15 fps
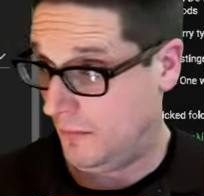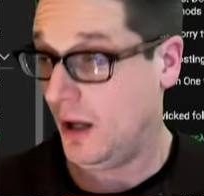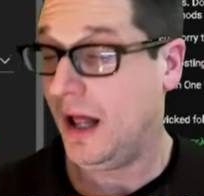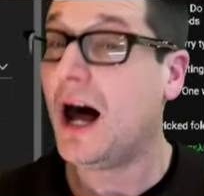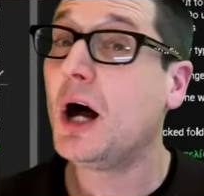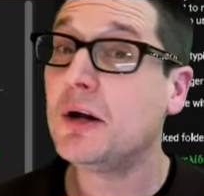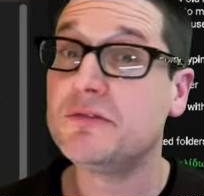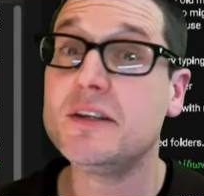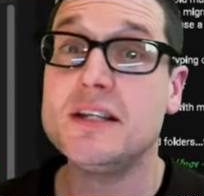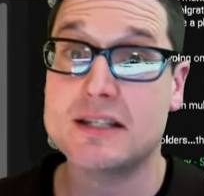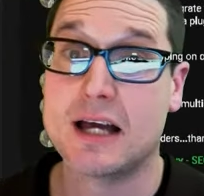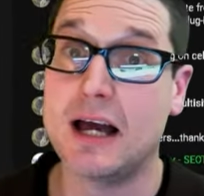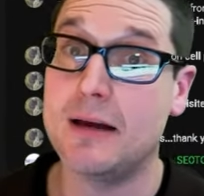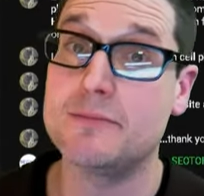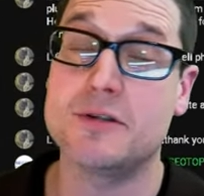
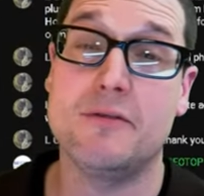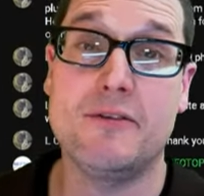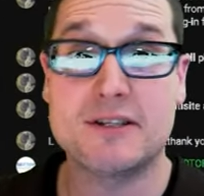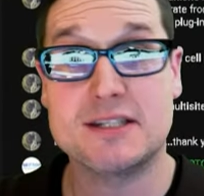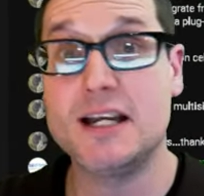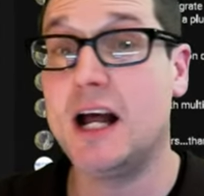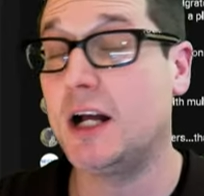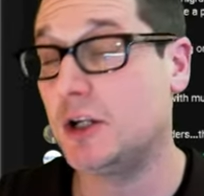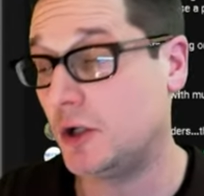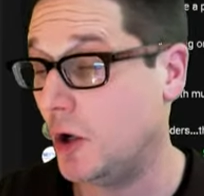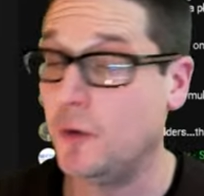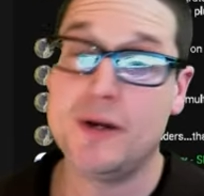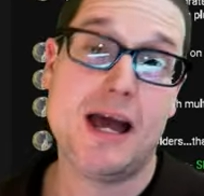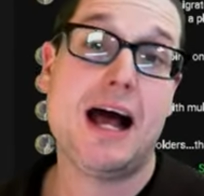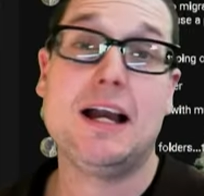oftentimes if it's not
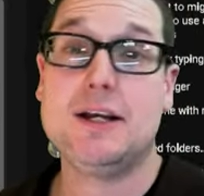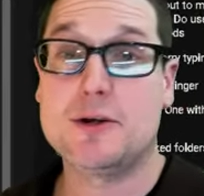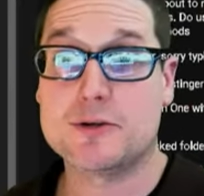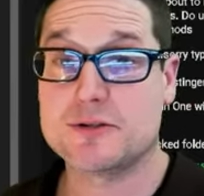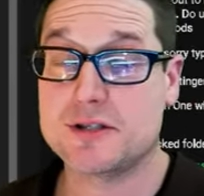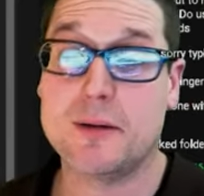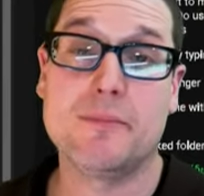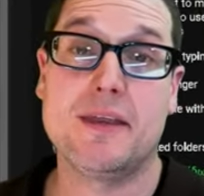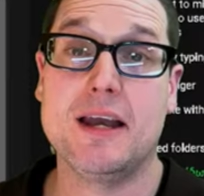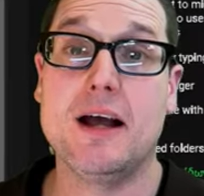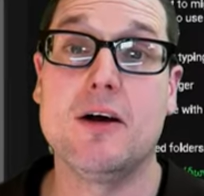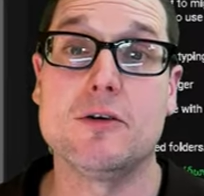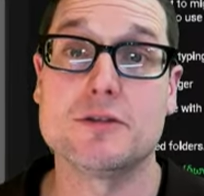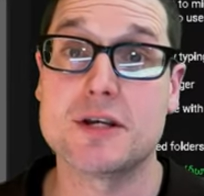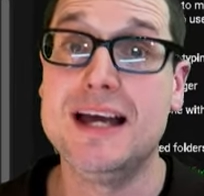GoDaddy or something
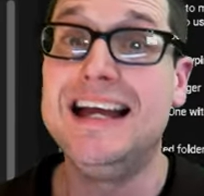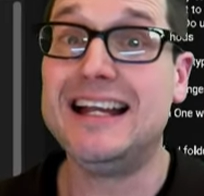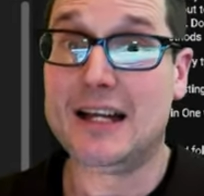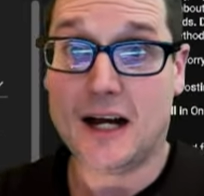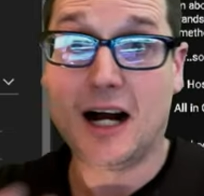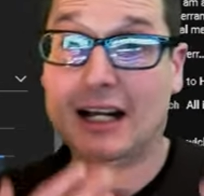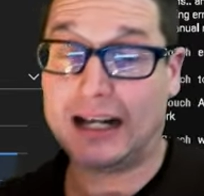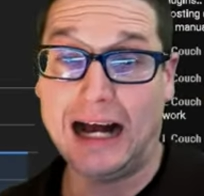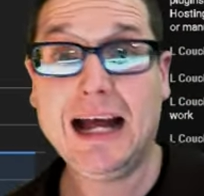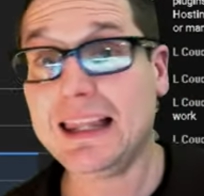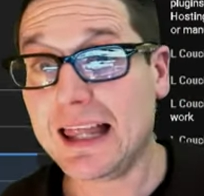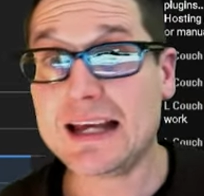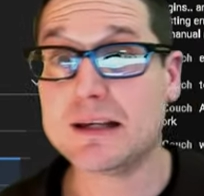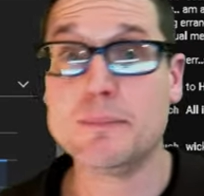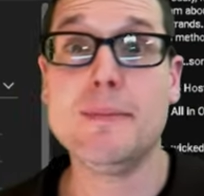else, a guy
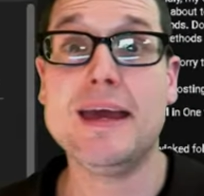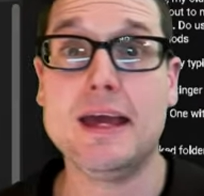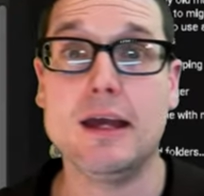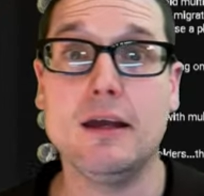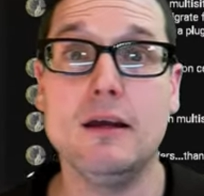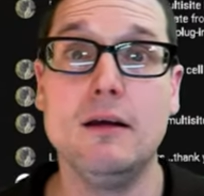like me,